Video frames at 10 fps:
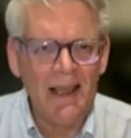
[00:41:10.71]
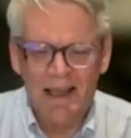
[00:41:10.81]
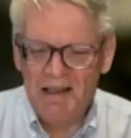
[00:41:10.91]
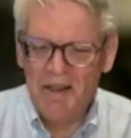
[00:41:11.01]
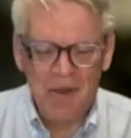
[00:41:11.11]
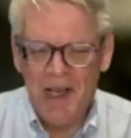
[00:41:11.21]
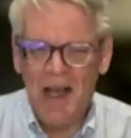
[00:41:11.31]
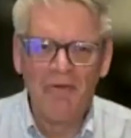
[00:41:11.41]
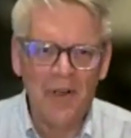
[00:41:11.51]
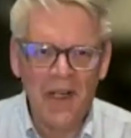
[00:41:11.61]
and this goes on
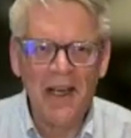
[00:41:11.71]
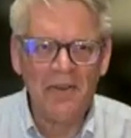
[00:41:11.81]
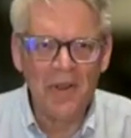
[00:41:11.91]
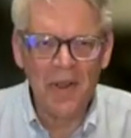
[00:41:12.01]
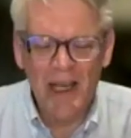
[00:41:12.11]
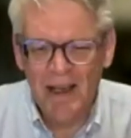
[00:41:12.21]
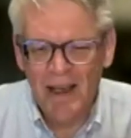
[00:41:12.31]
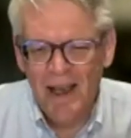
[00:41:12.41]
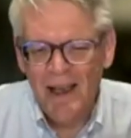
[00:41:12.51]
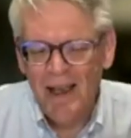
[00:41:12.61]
for day after day,
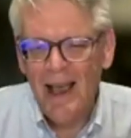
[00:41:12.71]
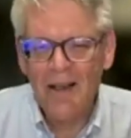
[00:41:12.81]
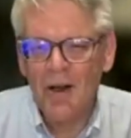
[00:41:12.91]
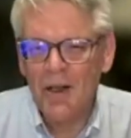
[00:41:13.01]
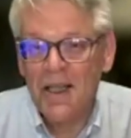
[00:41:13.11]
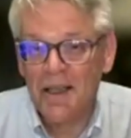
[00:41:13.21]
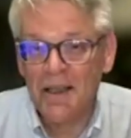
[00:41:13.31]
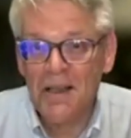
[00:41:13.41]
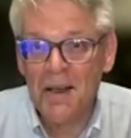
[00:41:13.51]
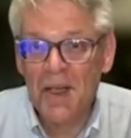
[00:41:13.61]
and they're all telling you
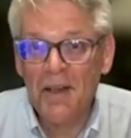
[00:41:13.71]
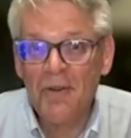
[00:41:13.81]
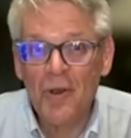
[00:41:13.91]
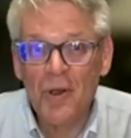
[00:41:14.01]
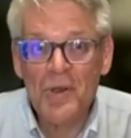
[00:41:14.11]
something different.